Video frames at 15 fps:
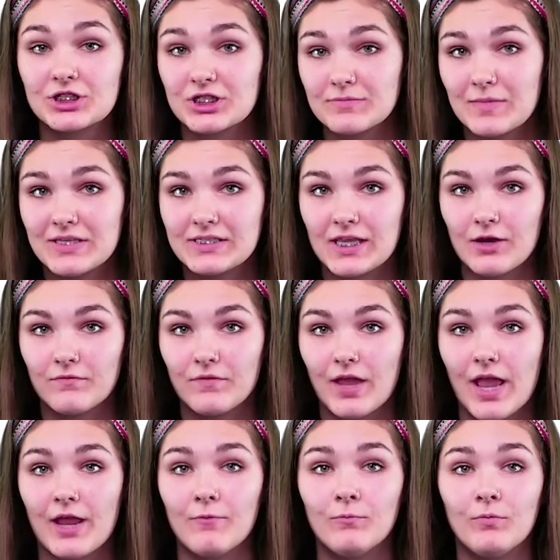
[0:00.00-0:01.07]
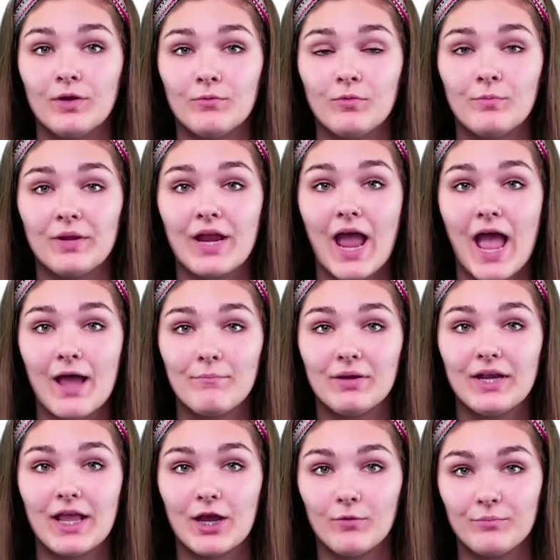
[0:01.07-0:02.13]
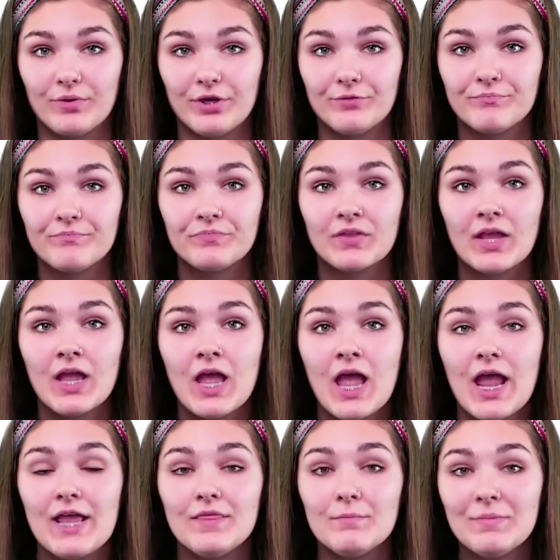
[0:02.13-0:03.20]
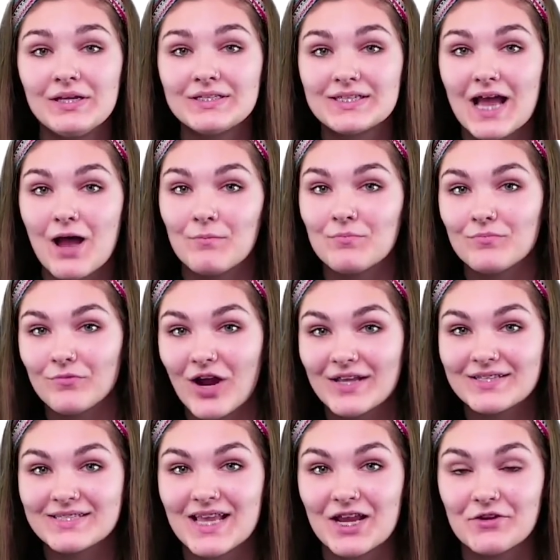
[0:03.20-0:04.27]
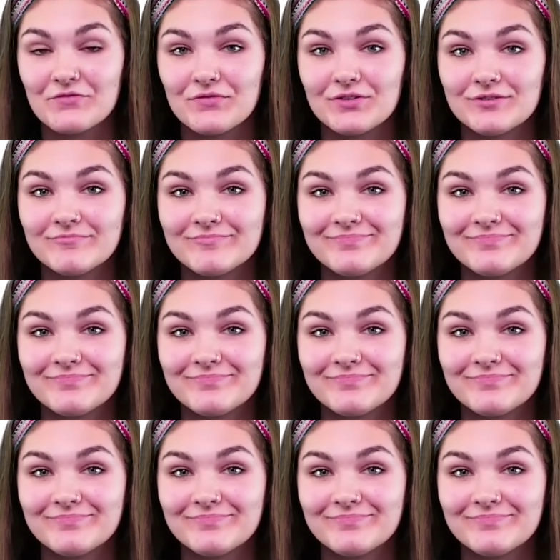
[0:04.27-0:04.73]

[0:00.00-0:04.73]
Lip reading: as myself, and we will be happy to help you. In the meantime, ride safe.